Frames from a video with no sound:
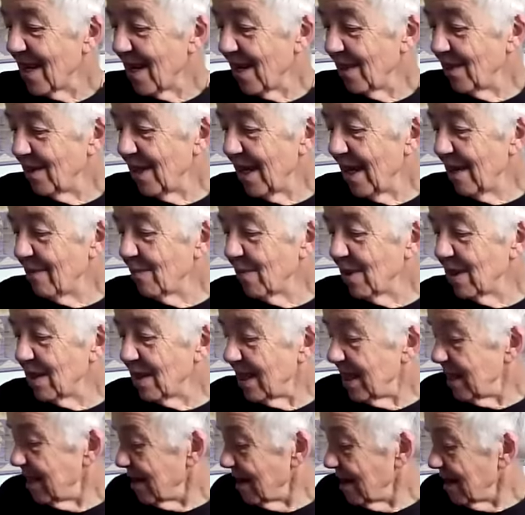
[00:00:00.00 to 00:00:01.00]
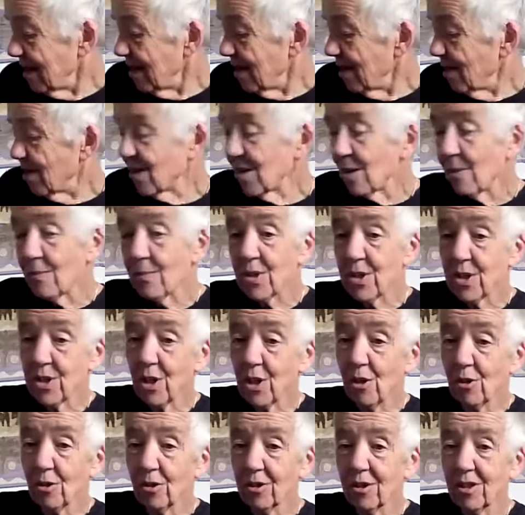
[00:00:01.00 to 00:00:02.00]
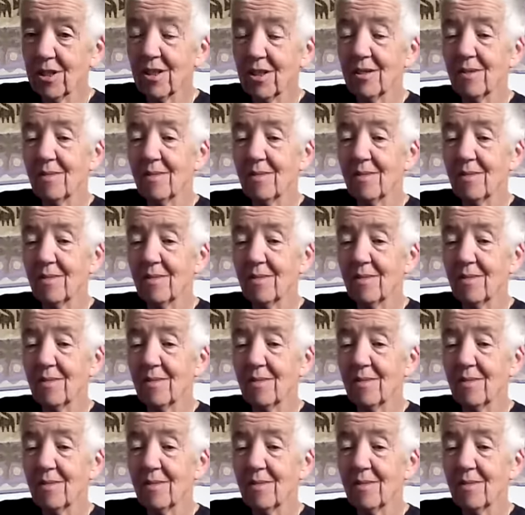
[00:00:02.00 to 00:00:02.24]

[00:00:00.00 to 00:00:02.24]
Then we need some salt.